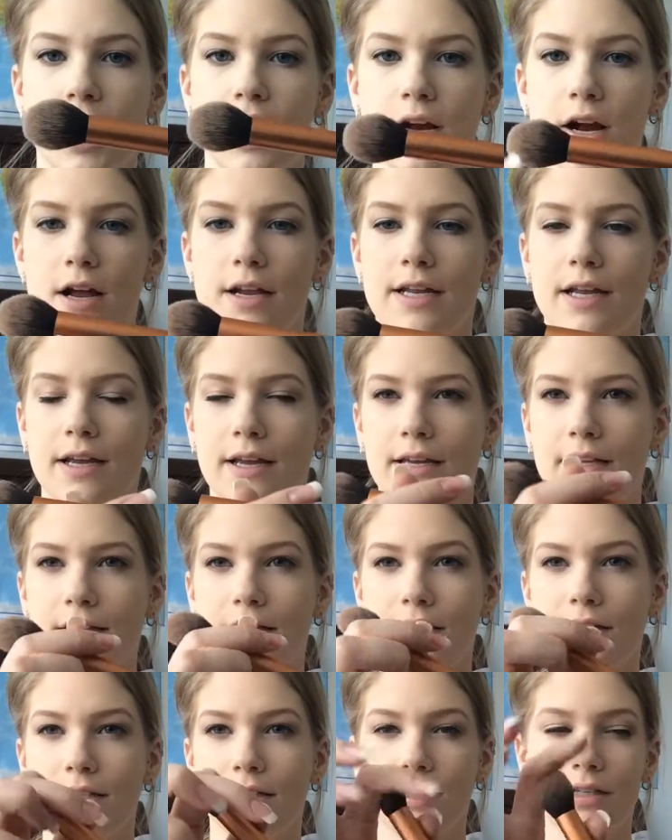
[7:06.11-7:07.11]
I got it
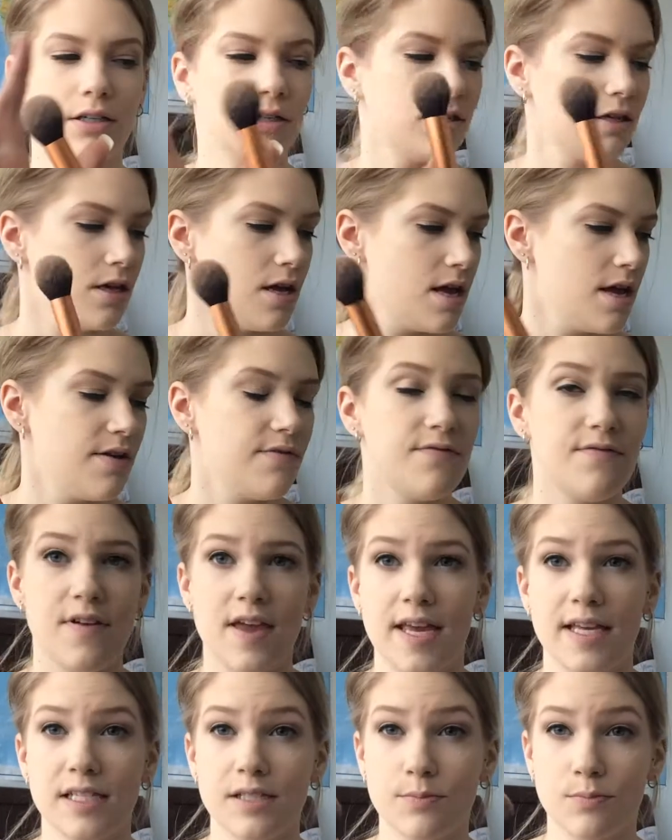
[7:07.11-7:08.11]
in the little
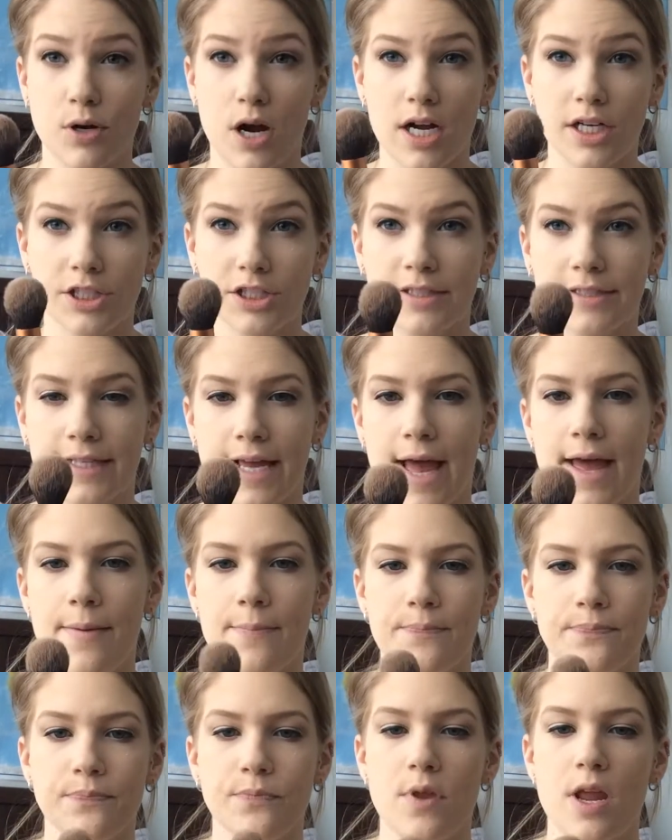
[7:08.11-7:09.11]
face brush
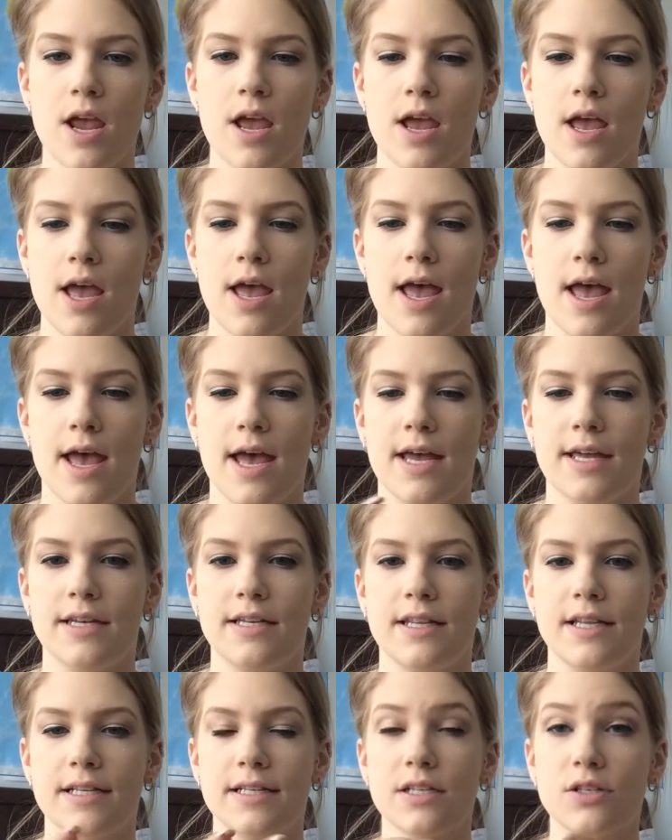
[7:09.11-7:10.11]
set,
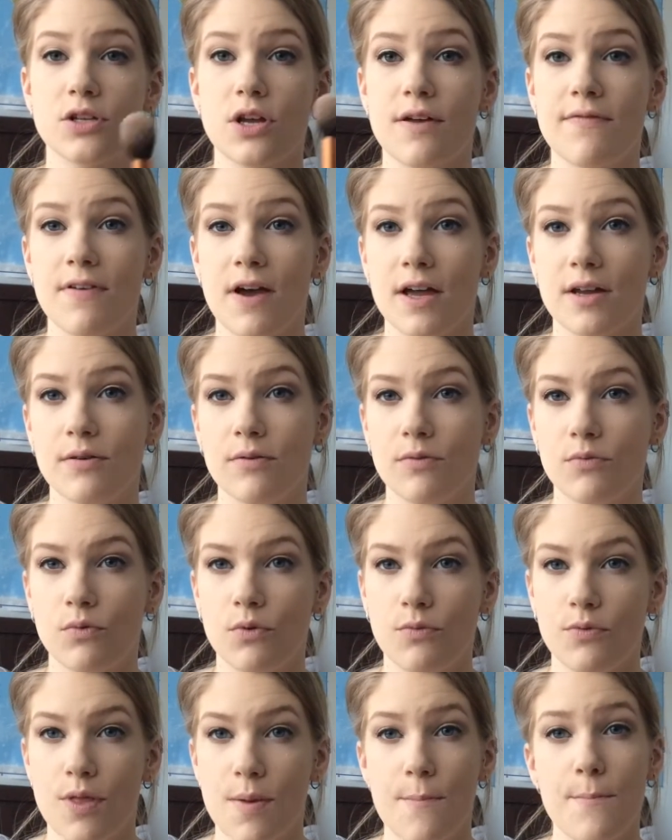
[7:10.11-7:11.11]
and this is, I find,
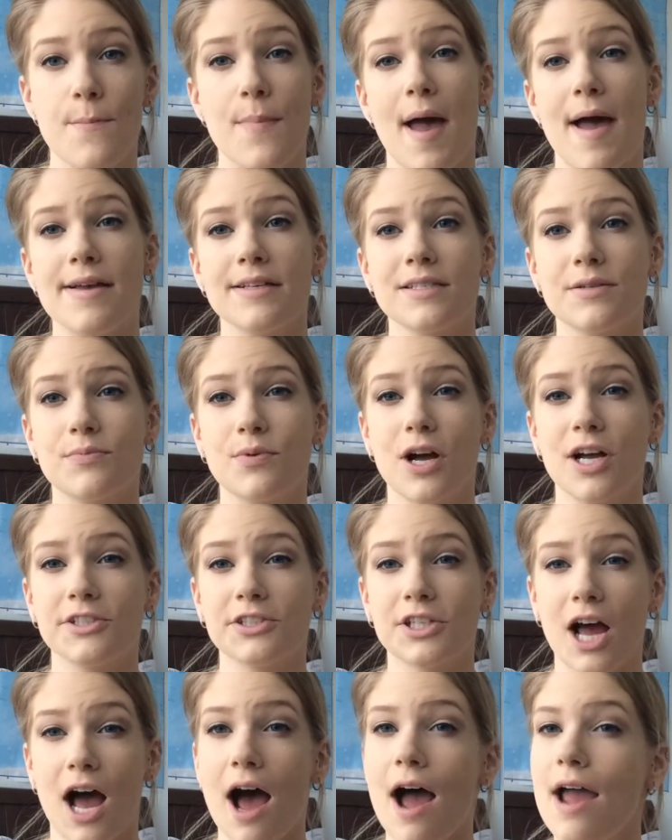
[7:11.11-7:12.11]
the best
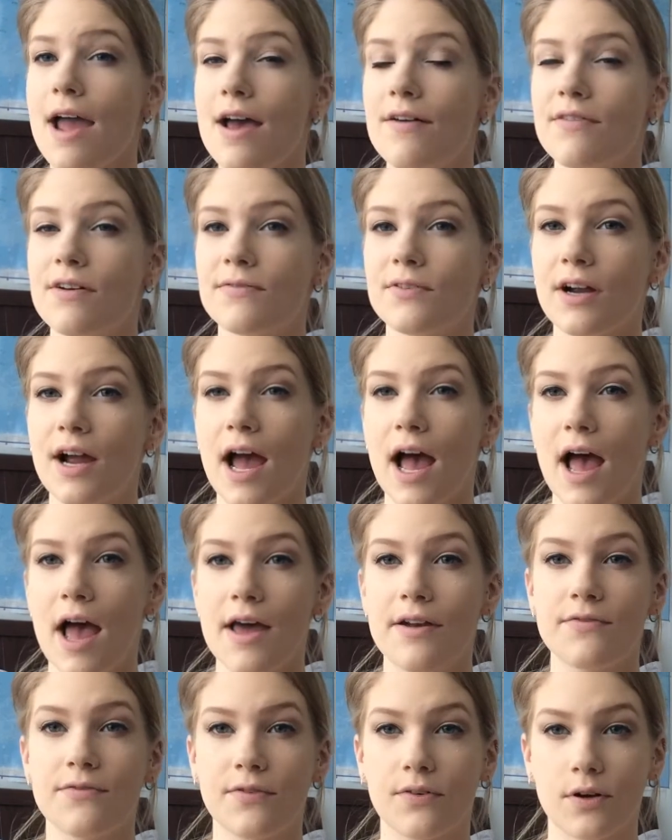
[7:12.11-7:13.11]
brush I have ever
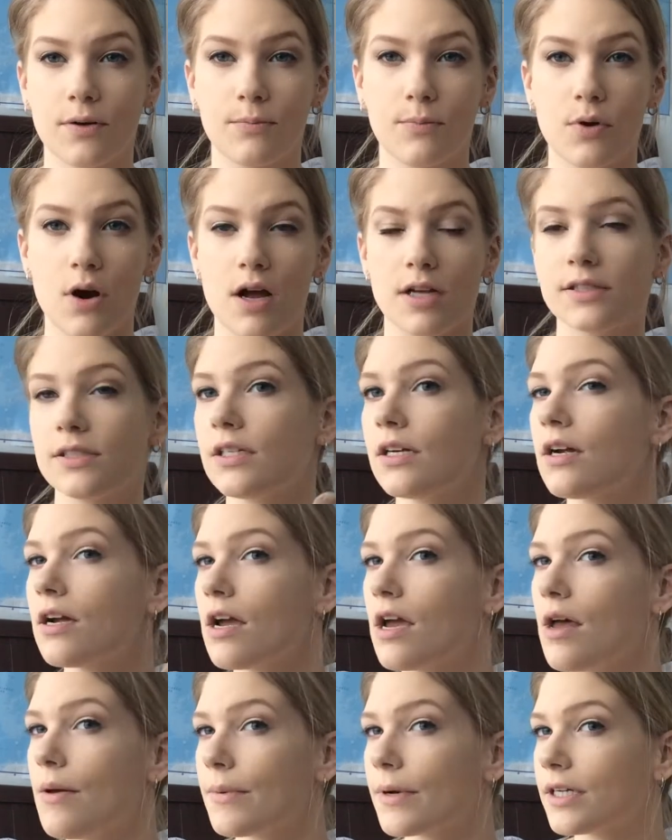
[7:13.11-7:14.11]
had for bronzer
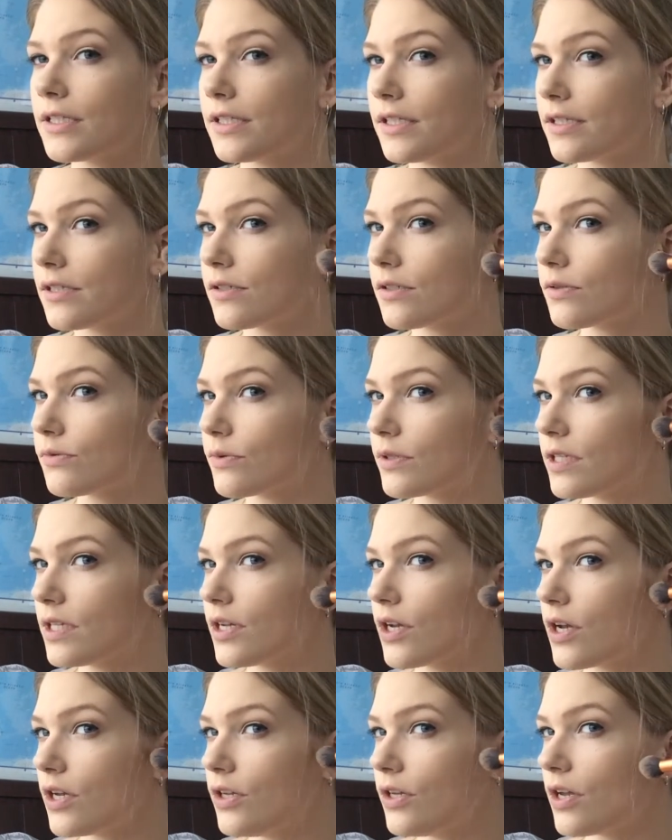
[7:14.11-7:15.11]
because it's
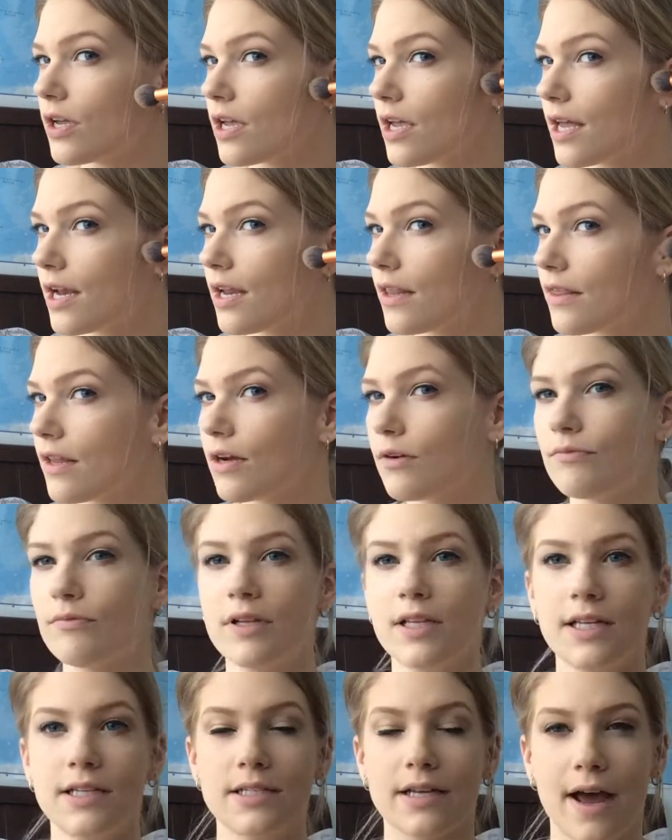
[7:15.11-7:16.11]
really good. You can get in there
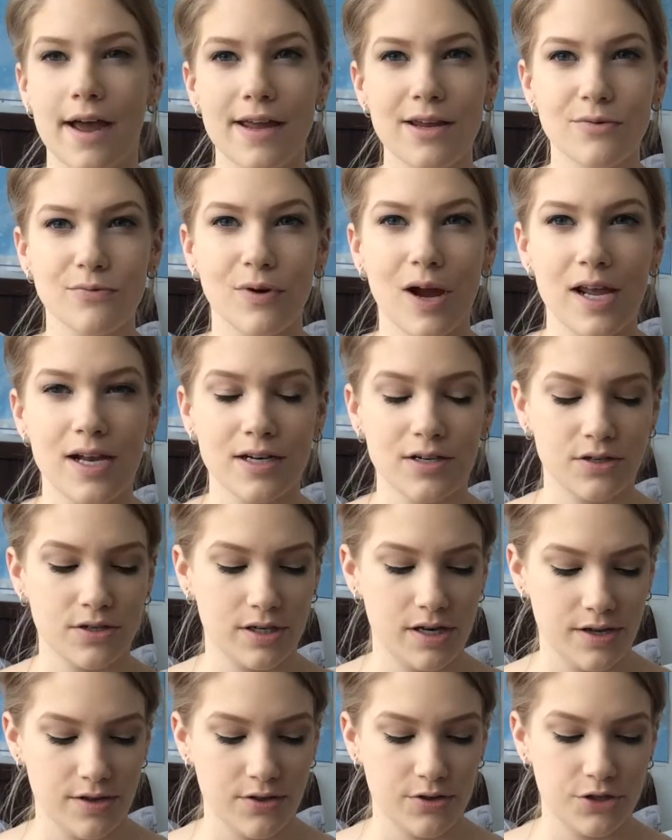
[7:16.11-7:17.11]
really tight right
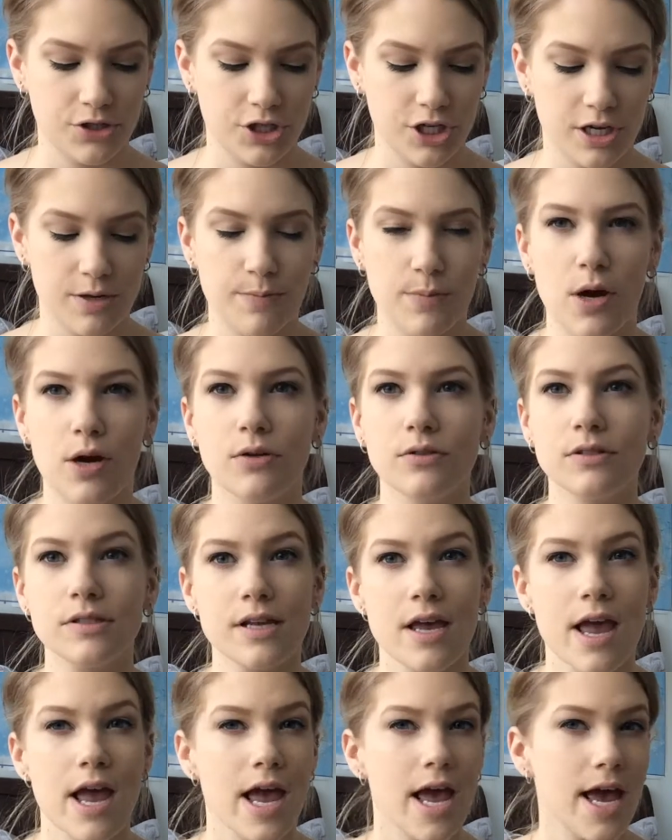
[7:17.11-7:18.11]
underneath your cheekbones
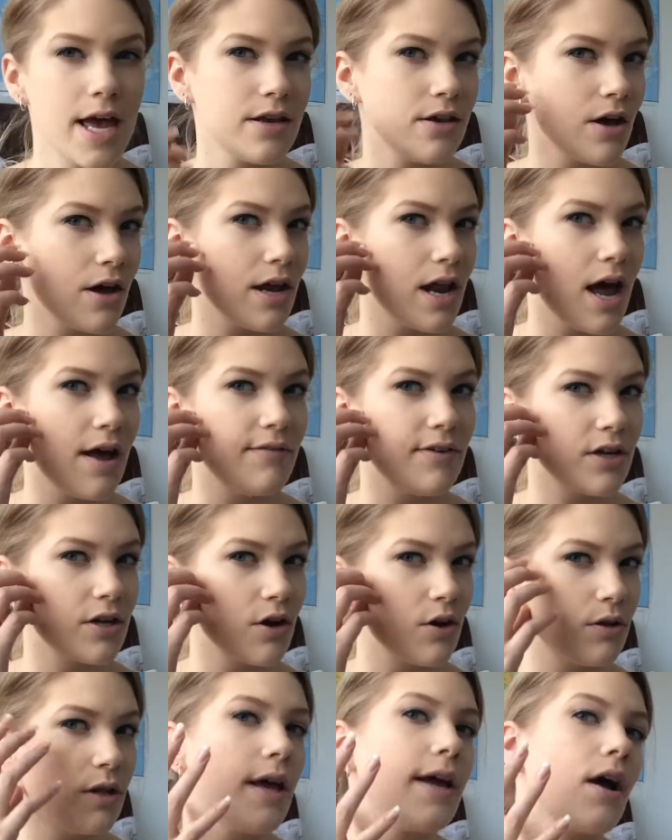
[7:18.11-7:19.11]
and not have it
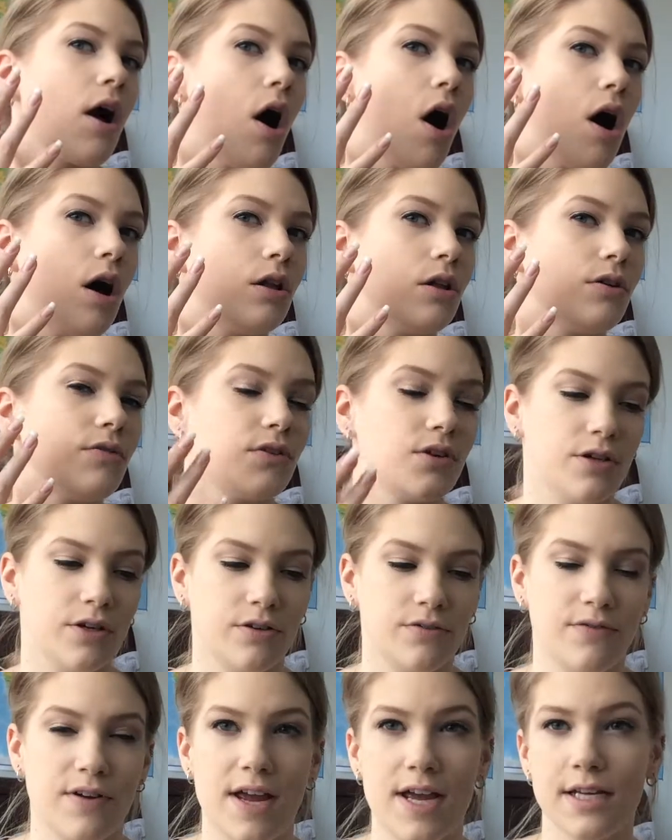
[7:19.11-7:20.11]
go like all over
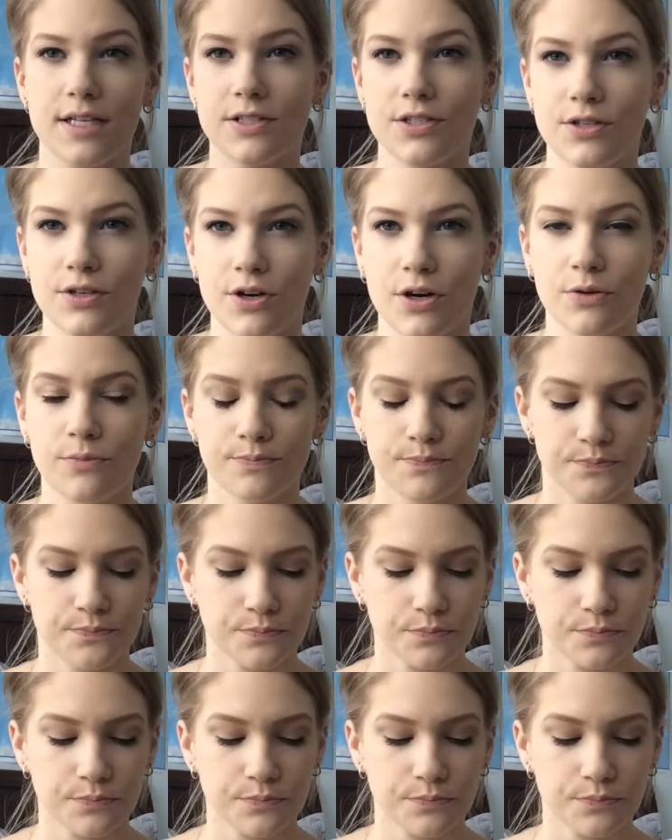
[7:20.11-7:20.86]
your face, you know?